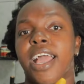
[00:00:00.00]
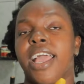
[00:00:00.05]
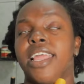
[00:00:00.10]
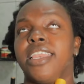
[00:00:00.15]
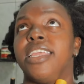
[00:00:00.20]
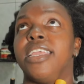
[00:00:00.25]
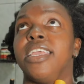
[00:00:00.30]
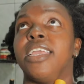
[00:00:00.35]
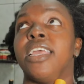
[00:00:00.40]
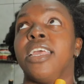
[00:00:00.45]
I
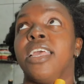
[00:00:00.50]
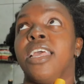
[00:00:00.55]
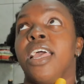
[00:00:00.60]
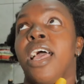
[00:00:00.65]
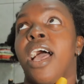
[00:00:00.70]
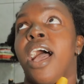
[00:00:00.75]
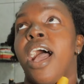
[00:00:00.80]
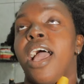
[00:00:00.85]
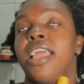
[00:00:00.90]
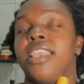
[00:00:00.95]
didn't,
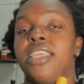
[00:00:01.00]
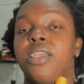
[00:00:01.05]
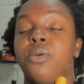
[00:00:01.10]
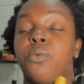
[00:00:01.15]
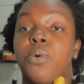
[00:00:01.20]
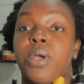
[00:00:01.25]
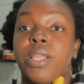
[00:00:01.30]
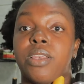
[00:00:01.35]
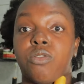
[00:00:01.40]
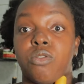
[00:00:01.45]
I
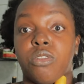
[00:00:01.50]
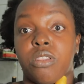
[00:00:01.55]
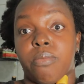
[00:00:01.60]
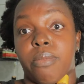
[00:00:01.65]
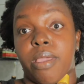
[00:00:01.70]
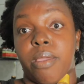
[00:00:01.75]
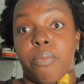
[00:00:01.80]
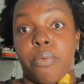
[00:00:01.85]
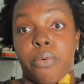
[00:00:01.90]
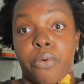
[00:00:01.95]
didn't went with
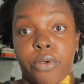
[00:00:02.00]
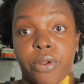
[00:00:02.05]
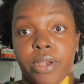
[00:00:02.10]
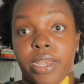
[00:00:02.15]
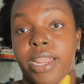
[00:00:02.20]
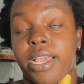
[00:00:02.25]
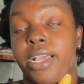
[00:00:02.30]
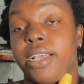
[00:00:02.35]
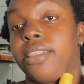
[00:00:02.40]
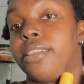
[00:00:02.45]
my
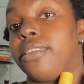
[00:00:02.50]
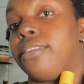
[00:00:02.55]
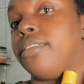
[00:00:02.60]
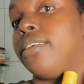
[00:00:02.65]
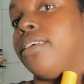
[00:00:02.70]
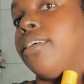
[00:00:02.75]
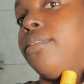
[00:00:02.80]
products.